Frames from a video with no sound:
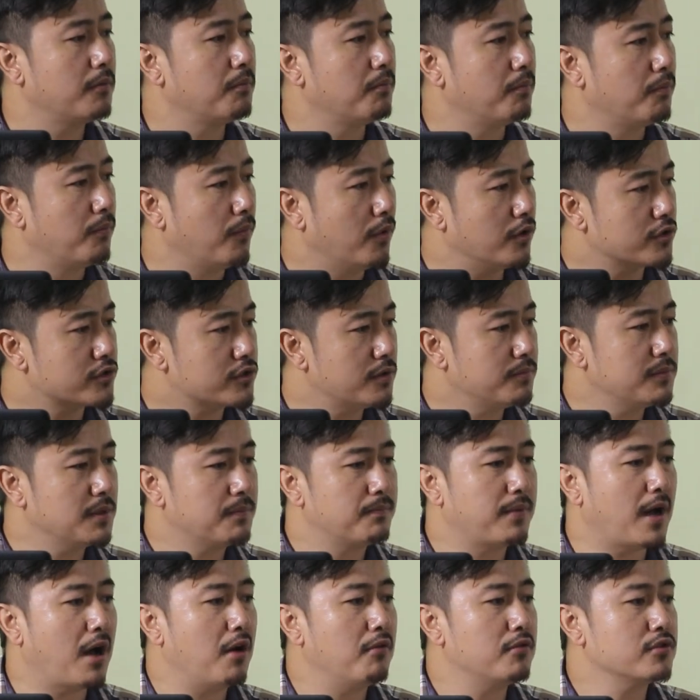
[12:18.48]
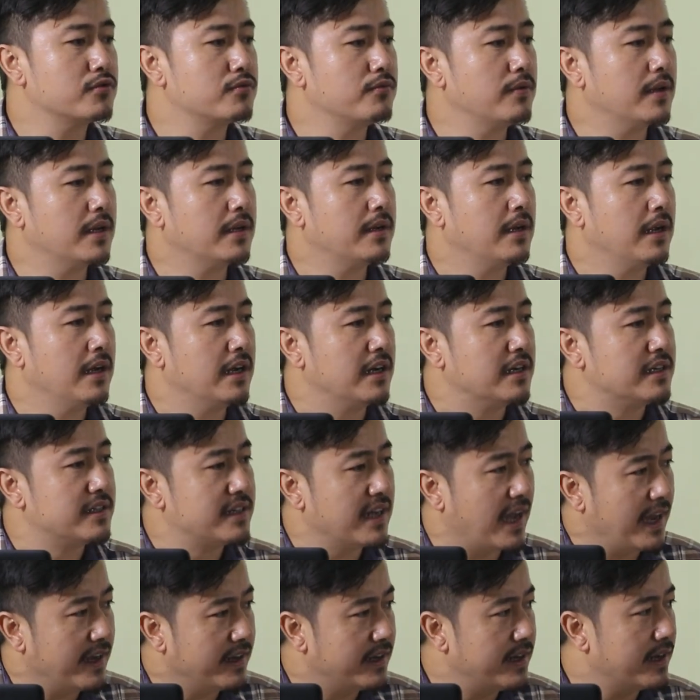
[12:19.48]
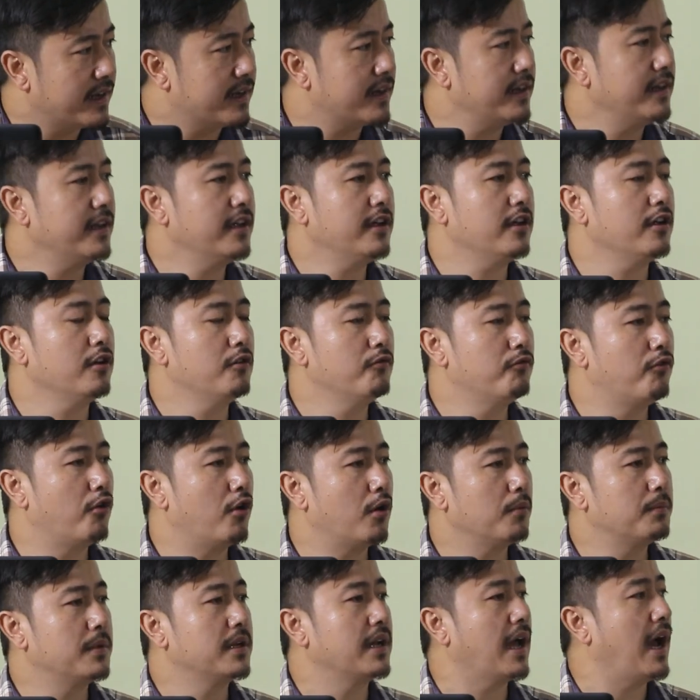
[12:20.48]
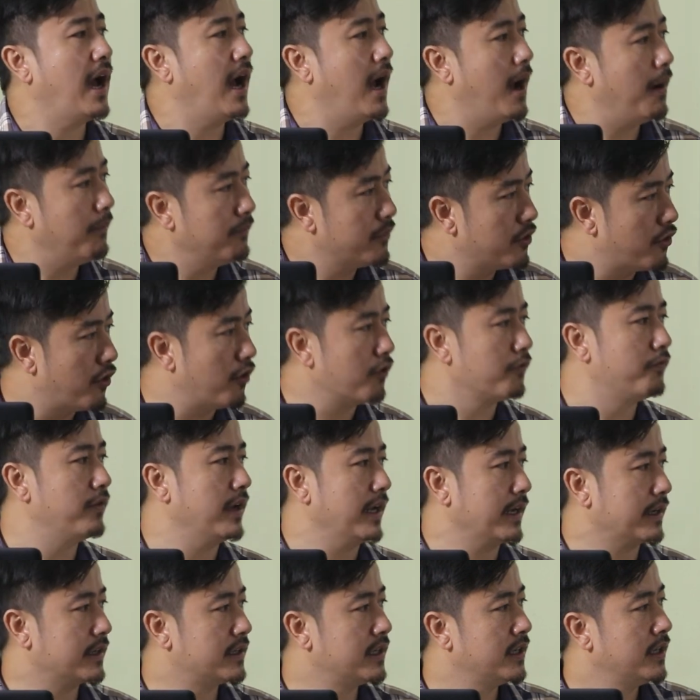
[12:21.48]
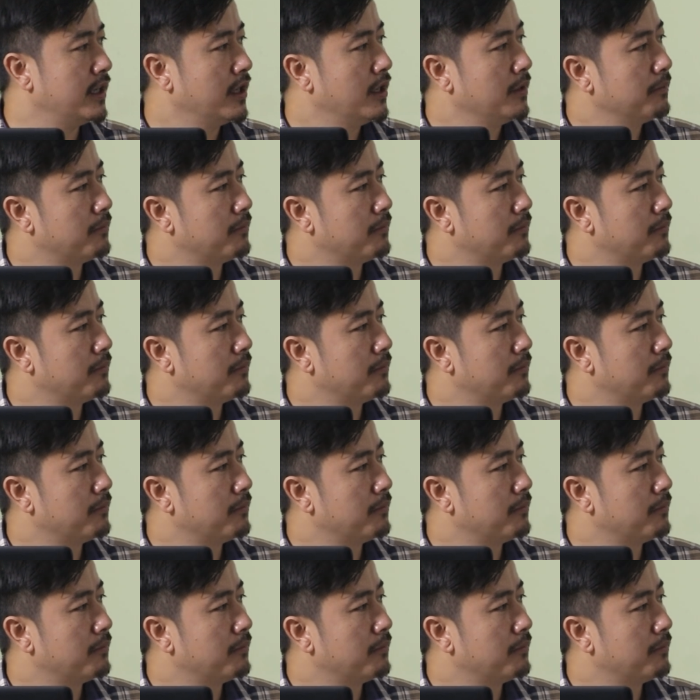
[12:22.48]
most of the powers were directly involved in armed conflict.